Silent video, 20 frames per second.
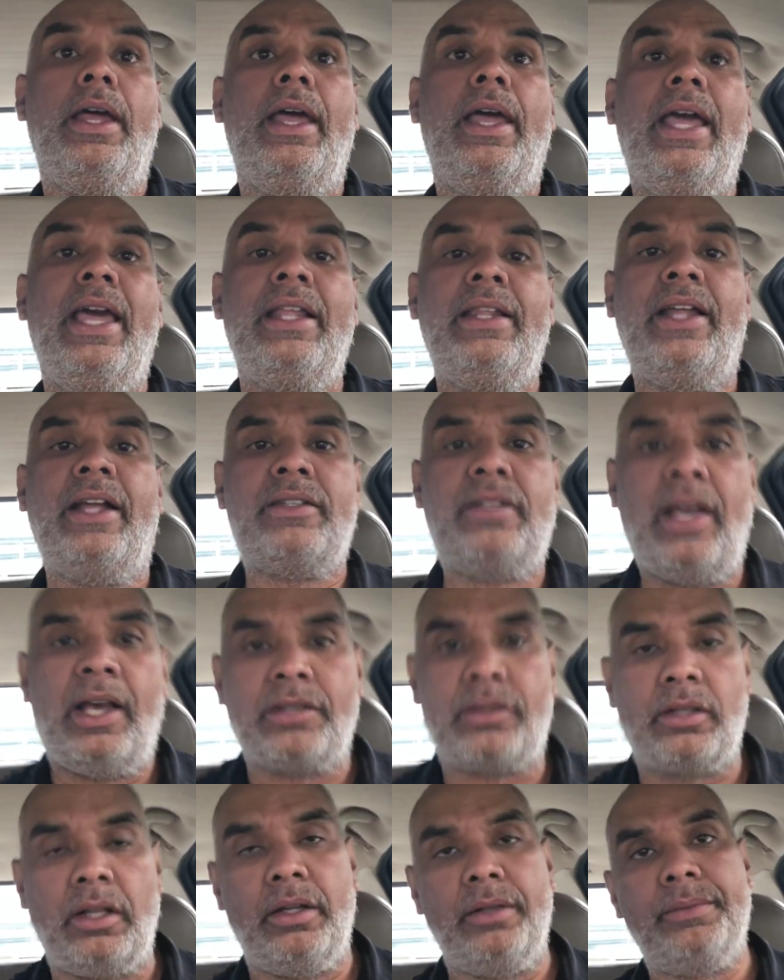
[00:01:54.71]
in their
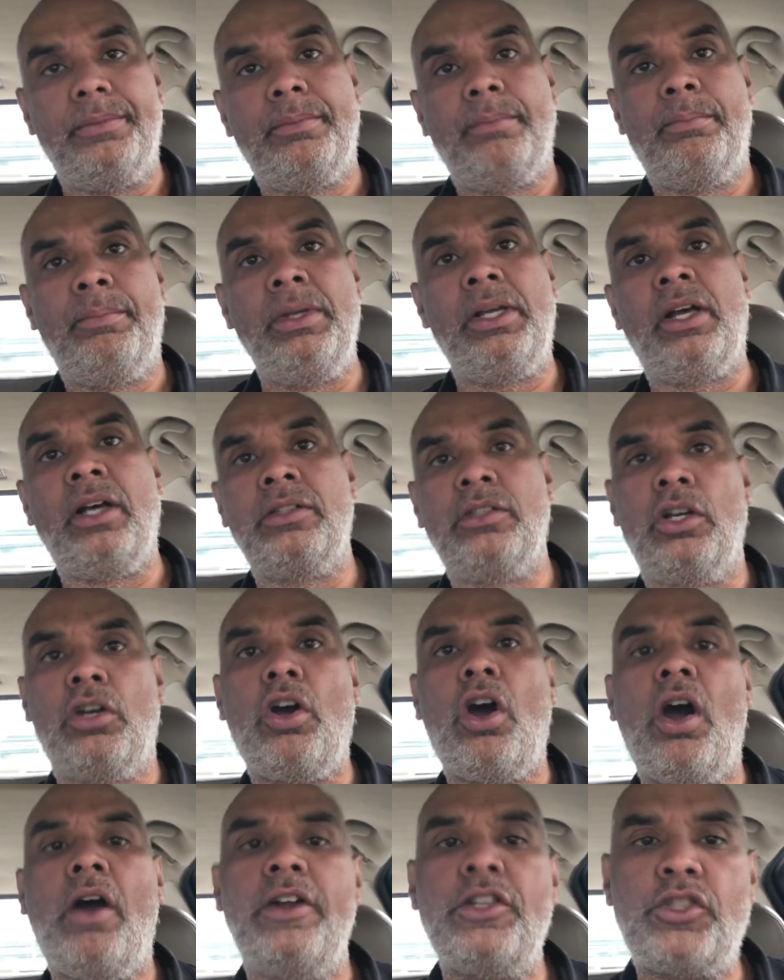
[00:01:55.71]
Tesla, because the
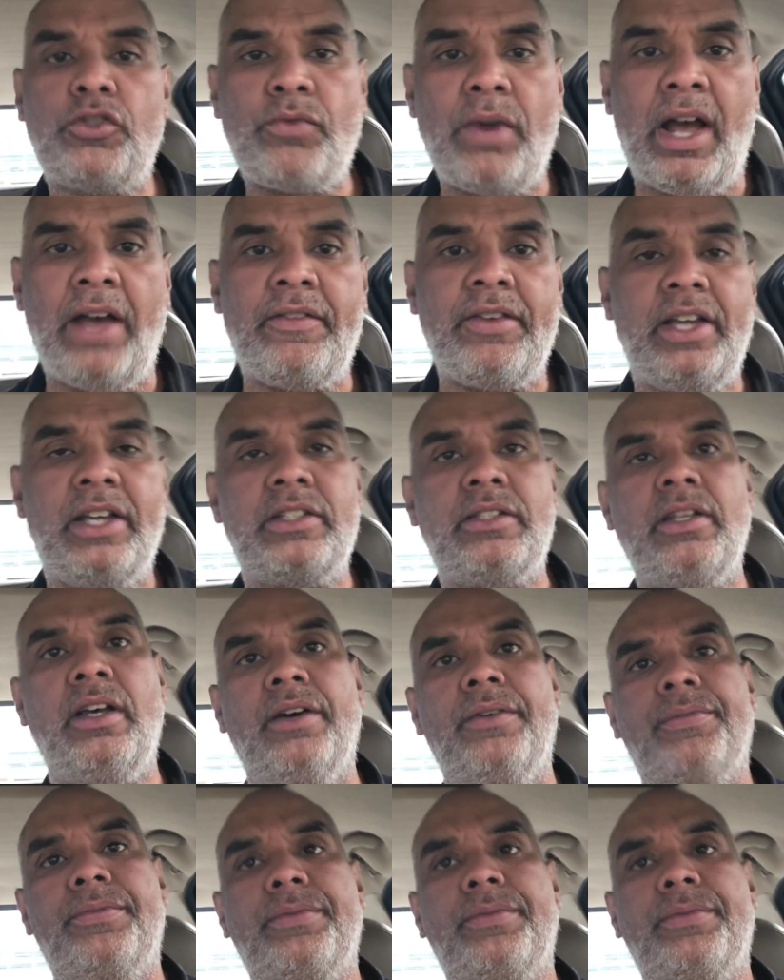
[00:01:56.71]
car is driving itself.